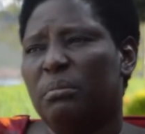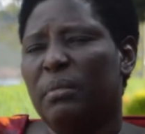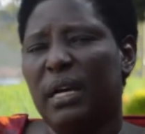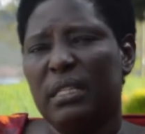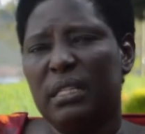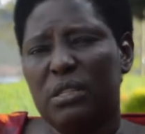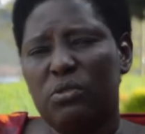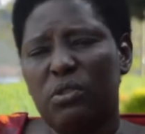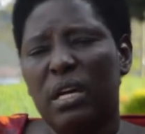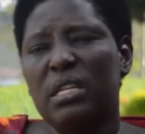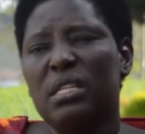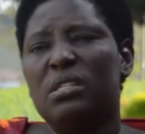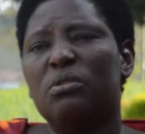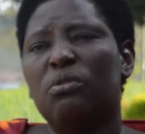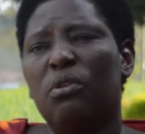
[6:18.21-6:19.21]
But this one
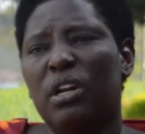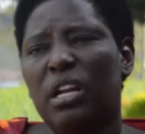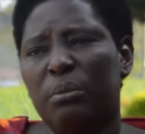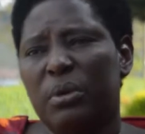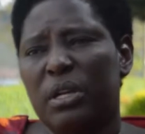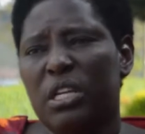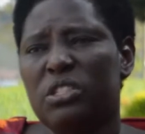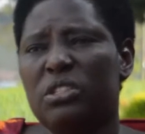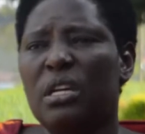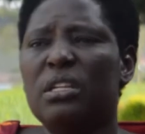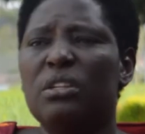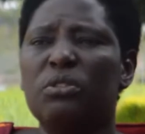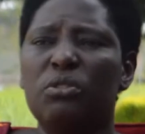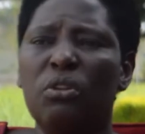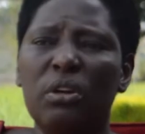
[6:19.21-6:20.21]
is in collaboration,
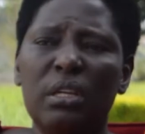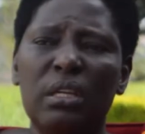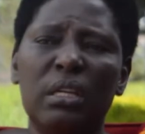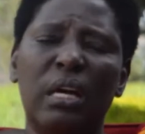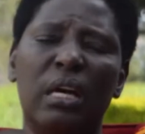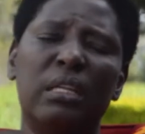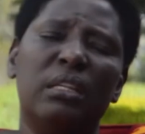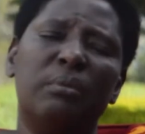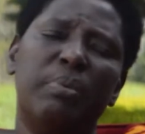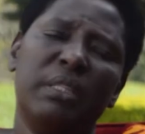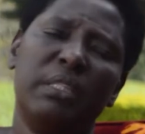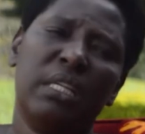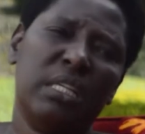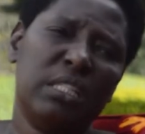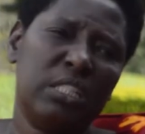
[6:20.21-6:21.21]
in talking, and in
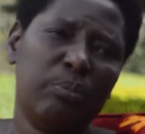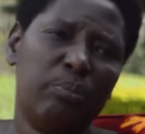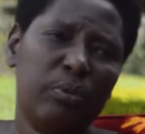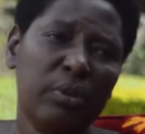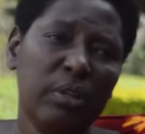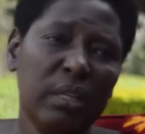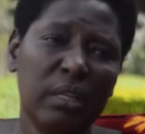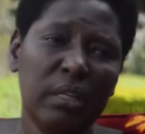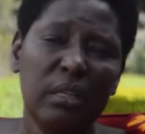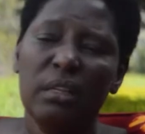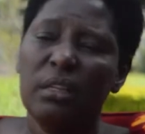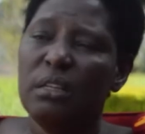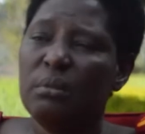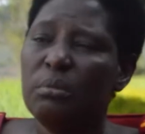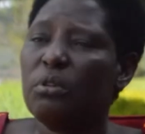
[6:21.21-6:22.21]
partnership, really,
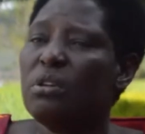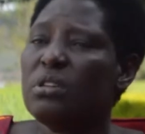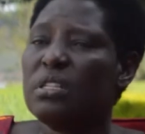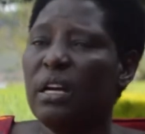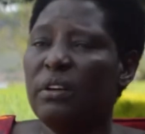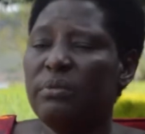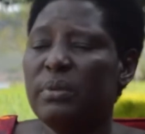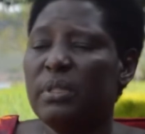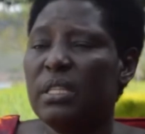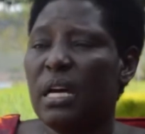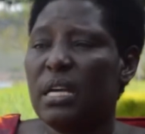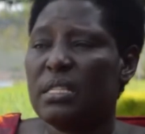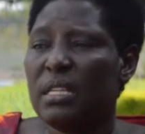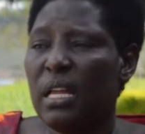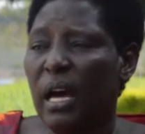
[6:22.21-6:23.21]
because government
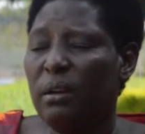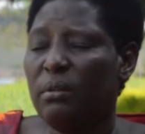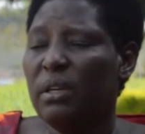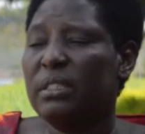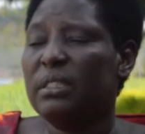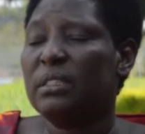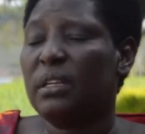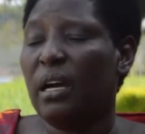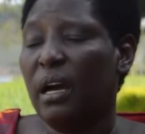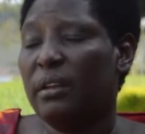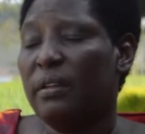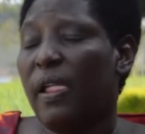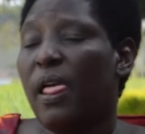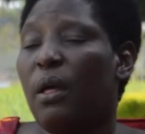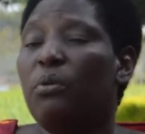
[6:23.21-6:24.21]
has done what it
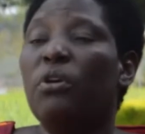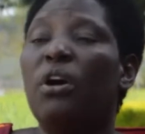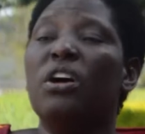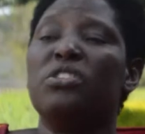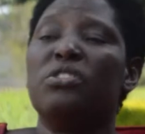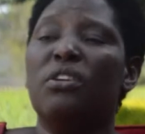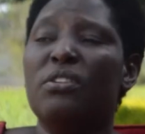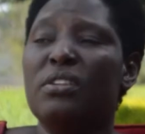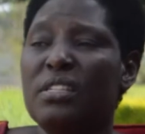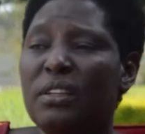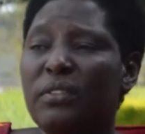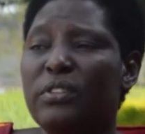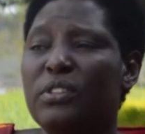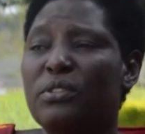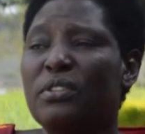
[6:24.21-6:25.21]
can. We also
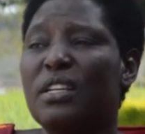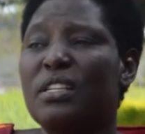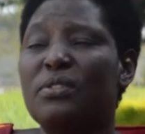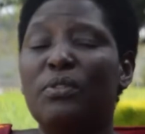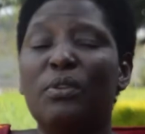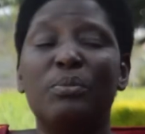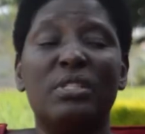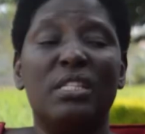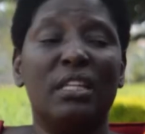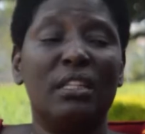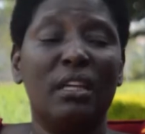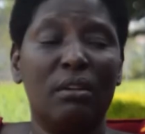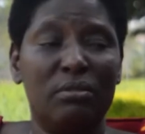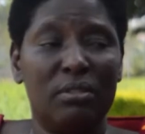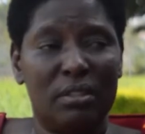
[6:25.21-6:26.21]
receive students from State
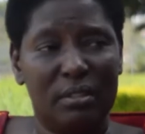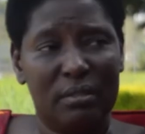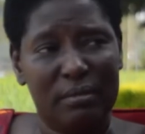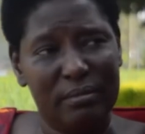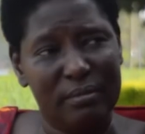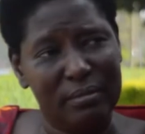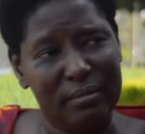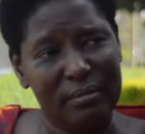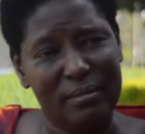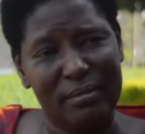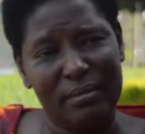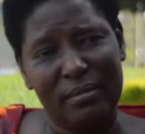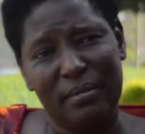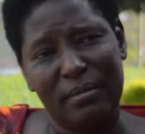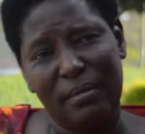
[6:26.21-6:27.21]
House.
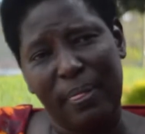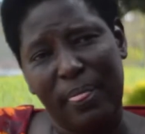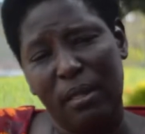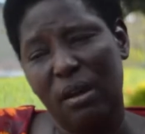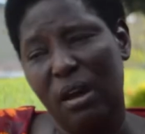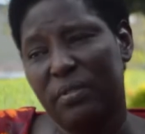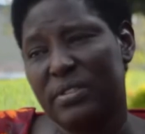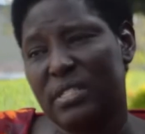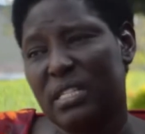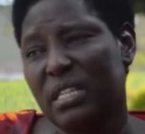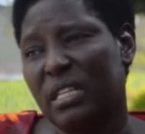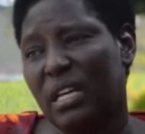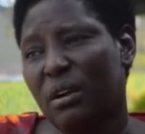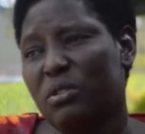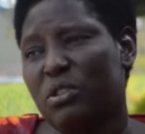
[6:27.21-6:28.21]
We have State
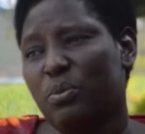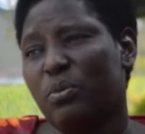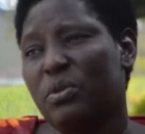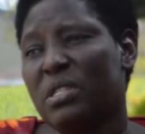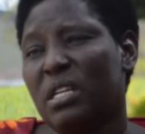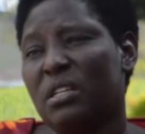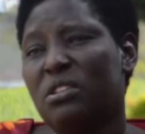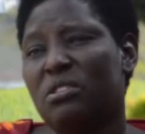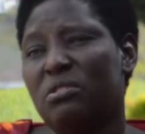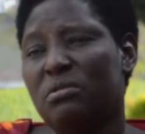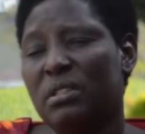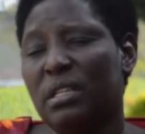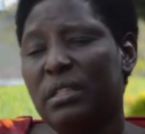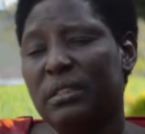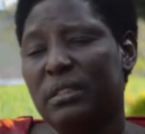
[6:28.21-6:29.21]
House sponsored
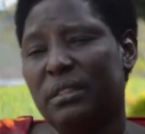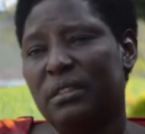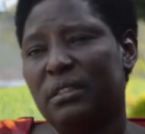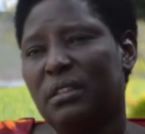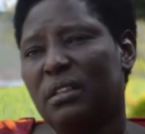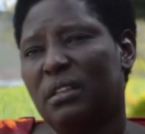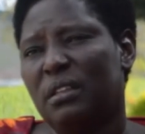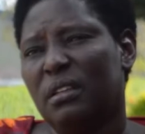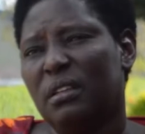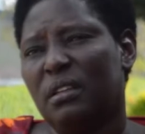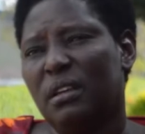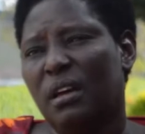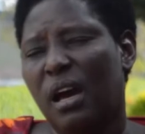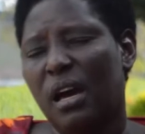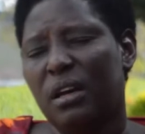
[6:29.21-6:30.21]
students,
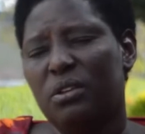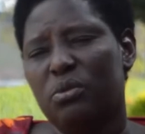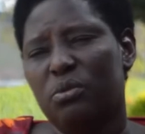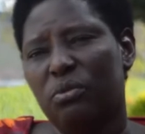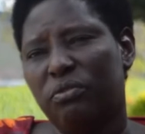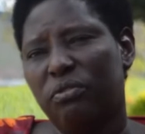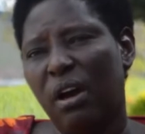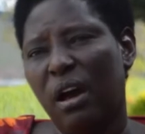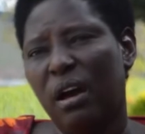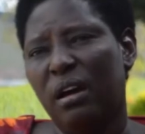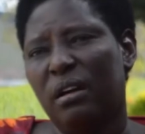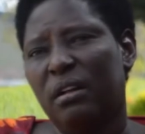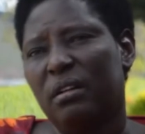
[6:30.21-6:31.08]
and so far,